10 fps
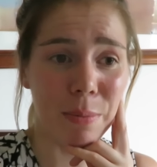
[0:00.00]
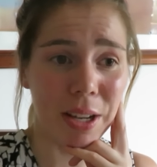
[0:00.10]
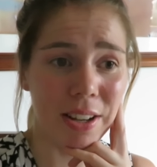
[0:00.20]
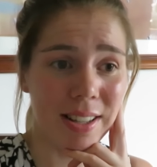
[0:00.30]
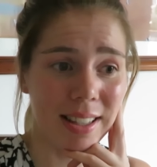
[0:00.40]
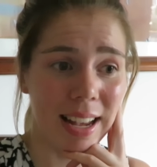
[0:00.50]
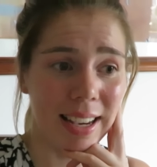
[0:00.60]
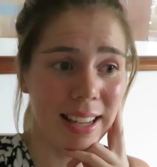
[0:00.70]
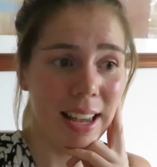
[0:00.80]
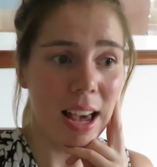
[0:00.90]
because
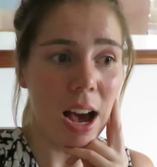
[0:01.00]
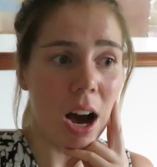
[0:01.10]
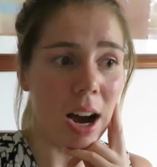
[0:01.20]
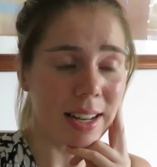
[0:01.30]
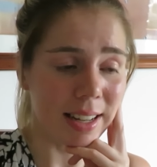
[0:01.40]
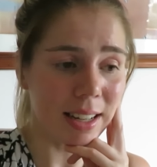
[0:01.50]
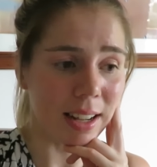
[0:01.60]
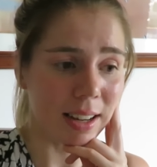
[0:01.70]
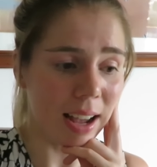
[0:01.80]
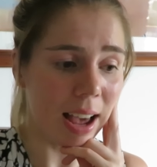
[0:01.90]
like I did
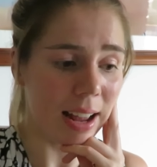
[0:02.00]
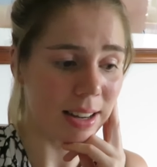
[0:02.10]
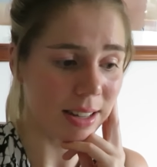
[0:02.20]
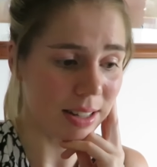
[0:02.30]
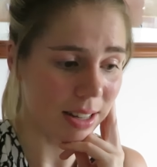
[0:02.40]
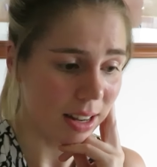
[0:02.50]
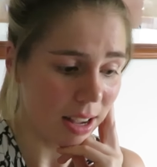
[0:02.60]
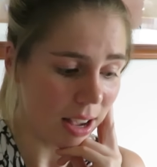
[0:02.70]
it, and